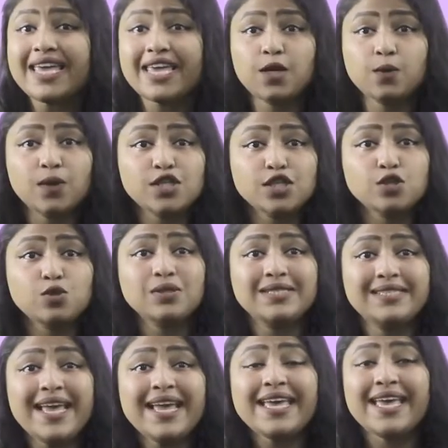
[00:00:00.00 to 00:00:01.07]
equals to
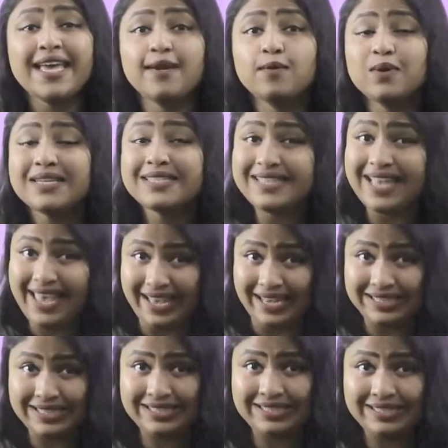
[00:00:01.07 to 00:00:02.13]
sec inverse
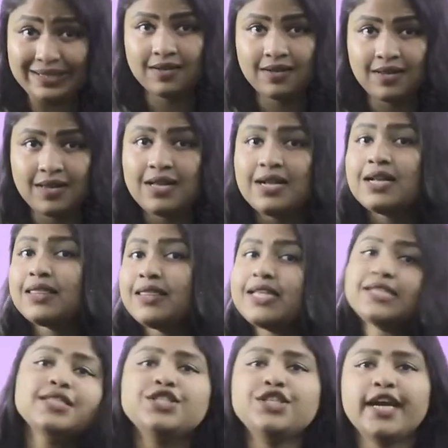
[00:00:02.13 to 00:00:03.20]
x.
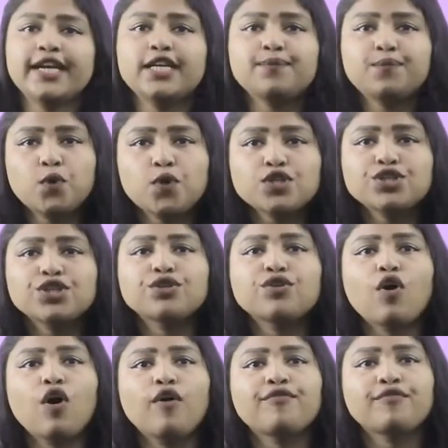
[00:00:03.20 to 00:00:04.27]
This shaded portion of